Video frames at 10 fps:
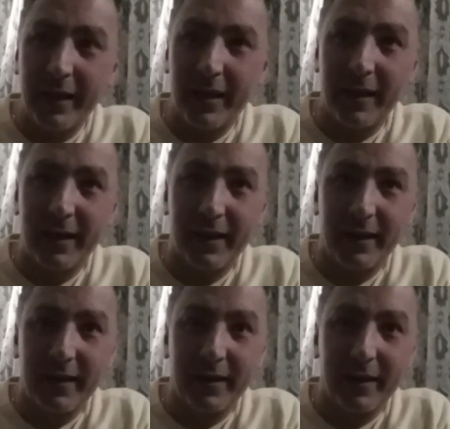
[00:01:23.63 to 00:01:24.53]
and
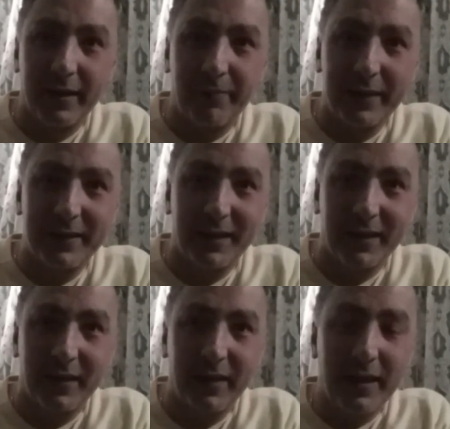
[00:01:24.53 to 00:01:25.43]

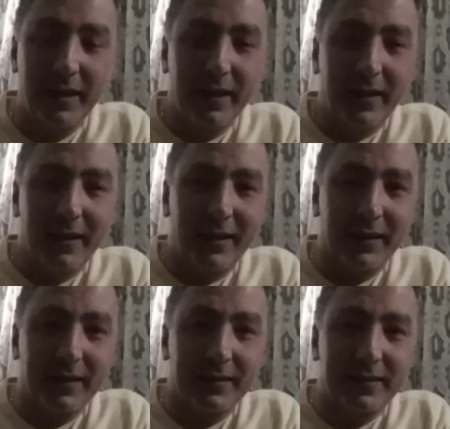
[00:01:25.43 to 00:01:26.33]
basically
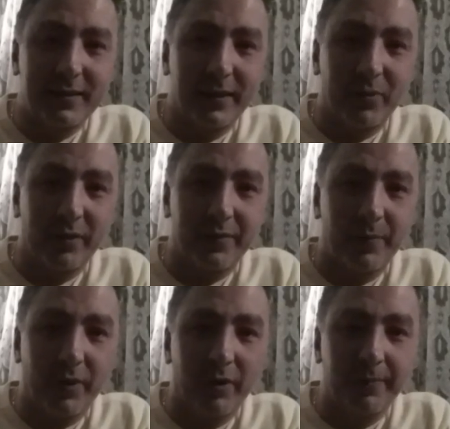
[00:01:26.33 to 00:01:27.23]
it slipped off the
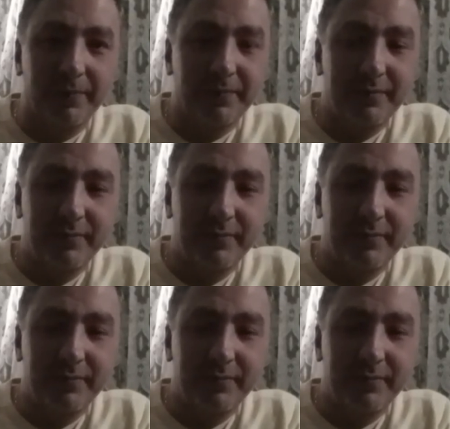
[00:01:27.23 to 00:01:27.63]
bottom,